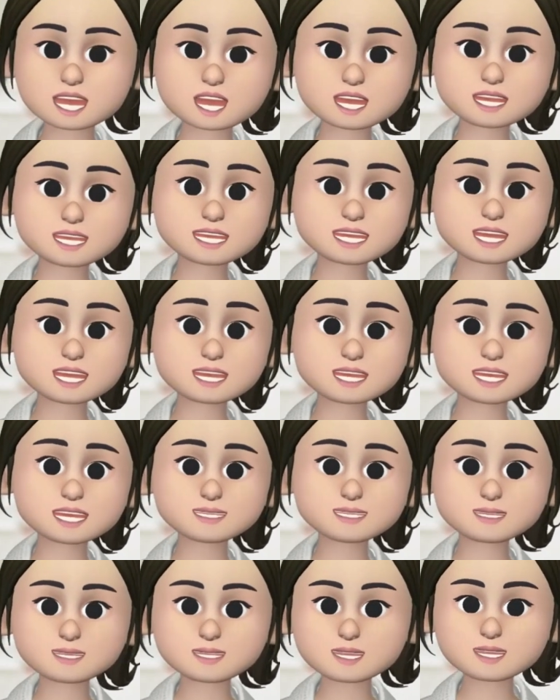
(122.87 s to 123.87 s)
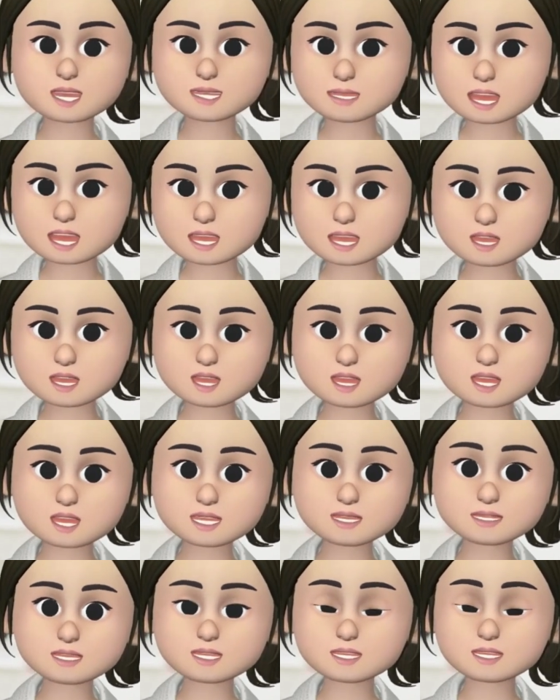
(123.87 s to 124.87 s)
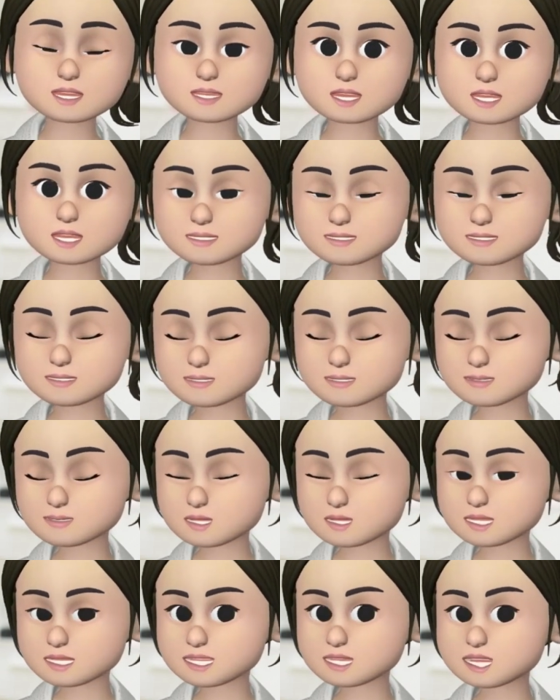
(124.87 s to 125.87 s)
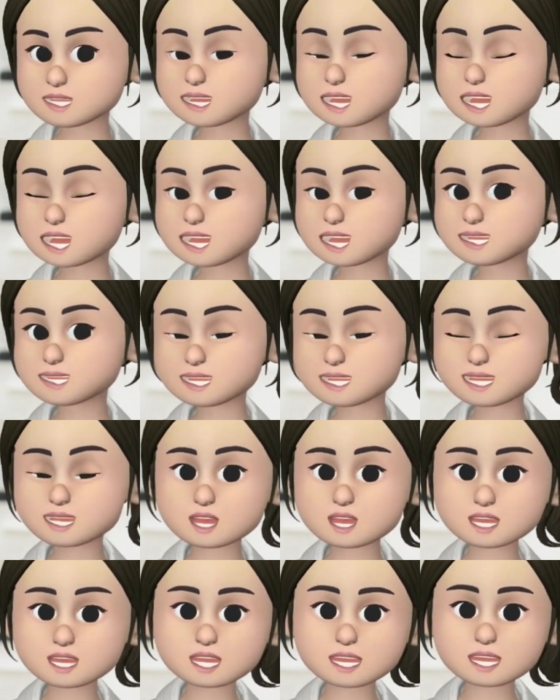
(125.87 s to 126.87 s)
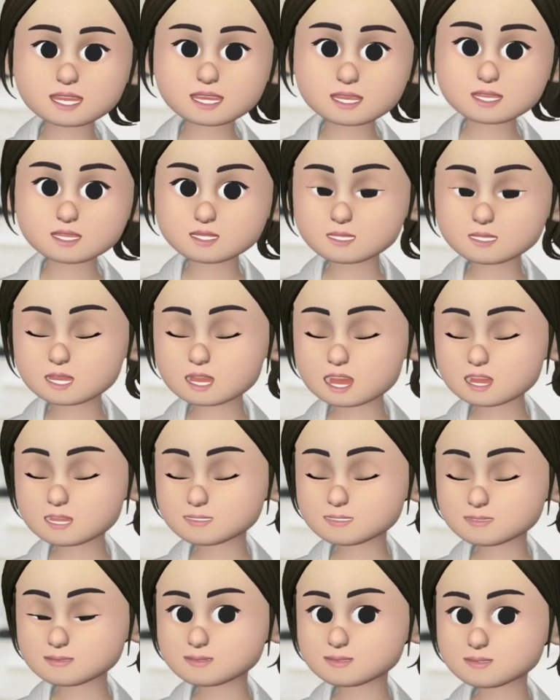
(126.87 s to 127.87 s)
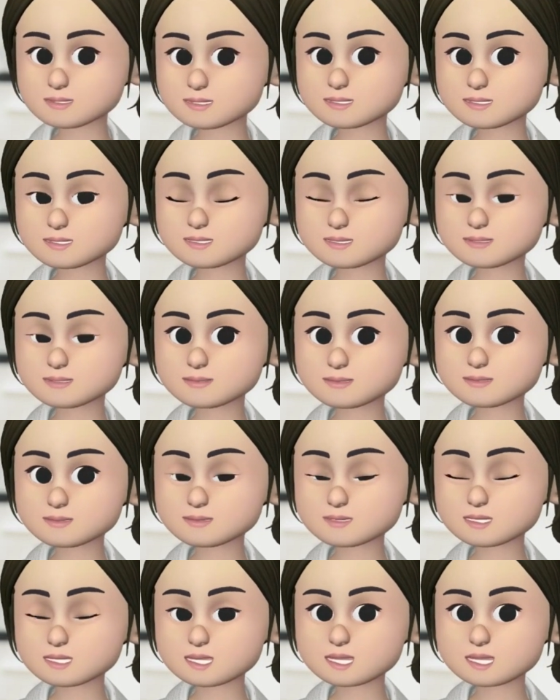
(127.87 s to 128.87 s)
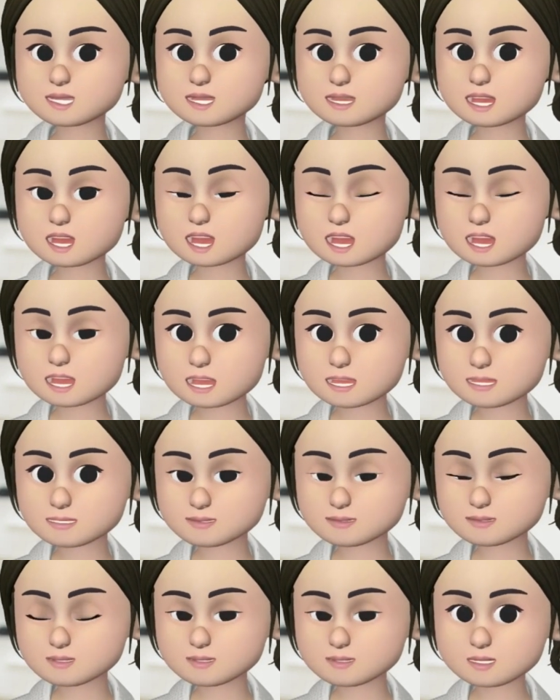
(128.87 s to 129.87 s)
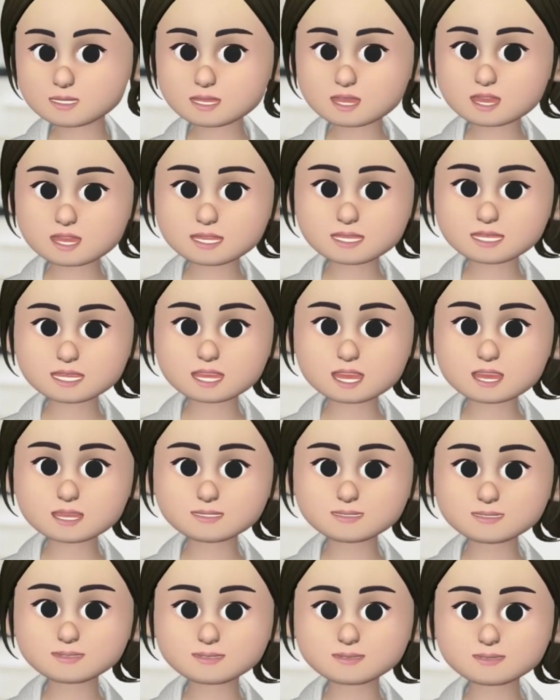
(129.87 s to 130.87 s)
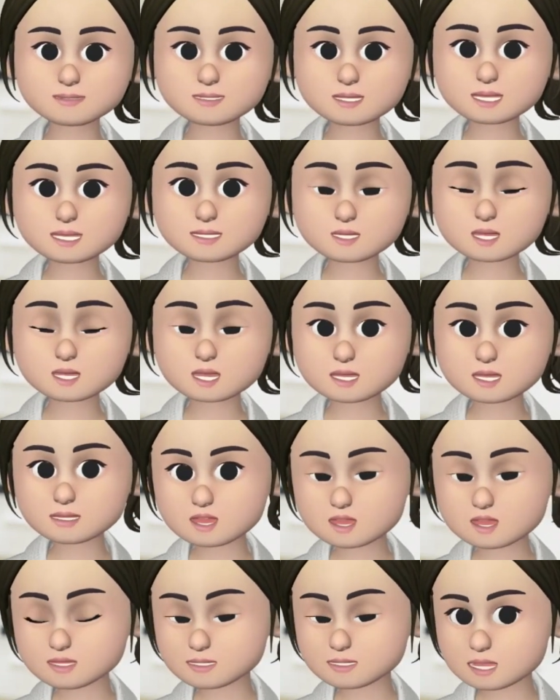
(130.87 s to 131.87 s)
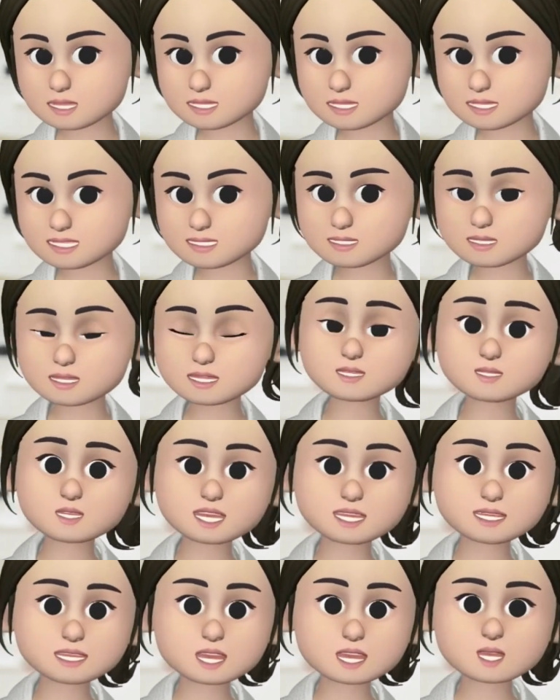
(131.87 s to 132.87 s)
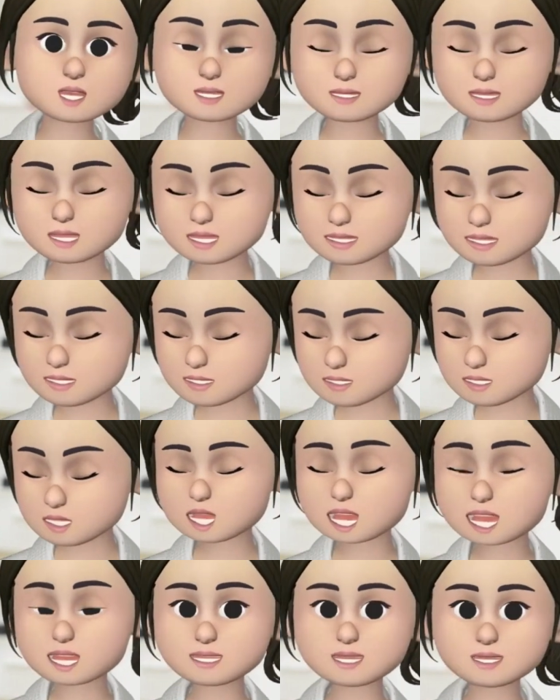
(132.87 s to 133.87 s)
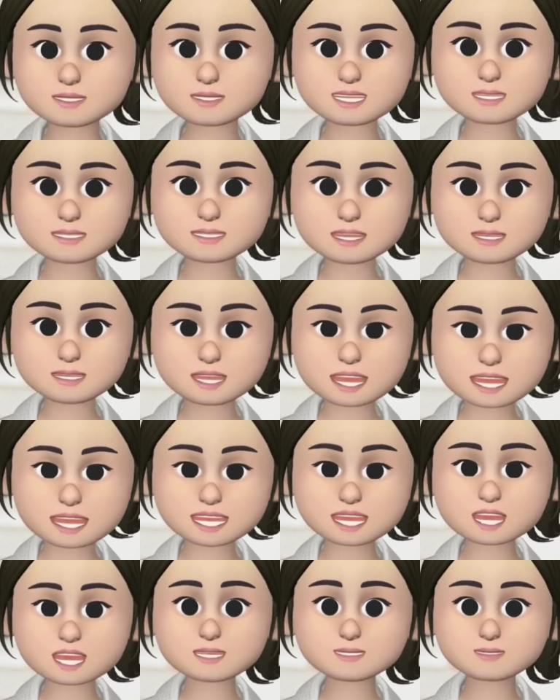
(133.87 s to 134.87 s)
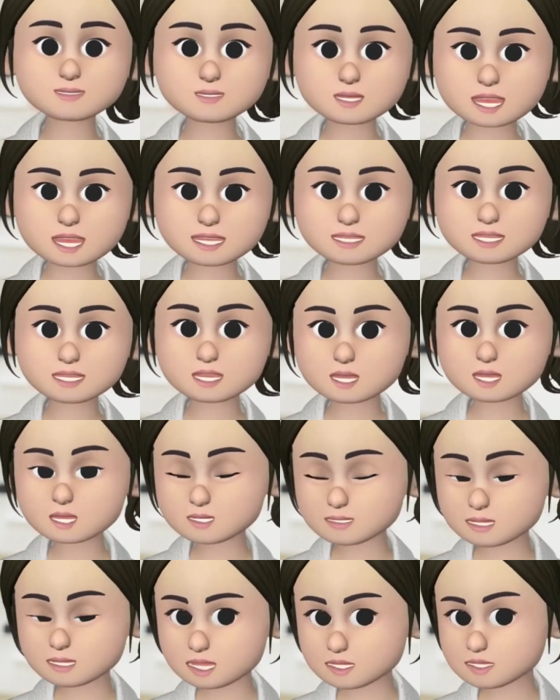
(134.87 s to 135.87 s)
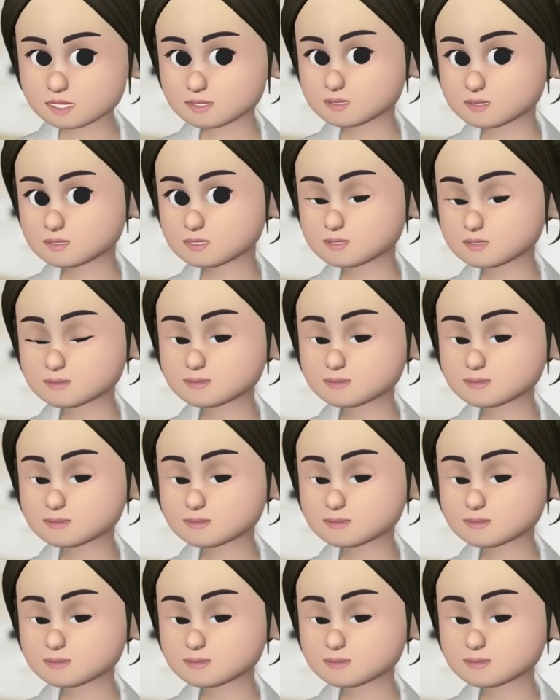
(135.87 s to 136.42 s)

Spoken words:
in the coloration of our body fluids. It can change from yellow or the uncolored ones to red-orange. Rifampicin, red-orange.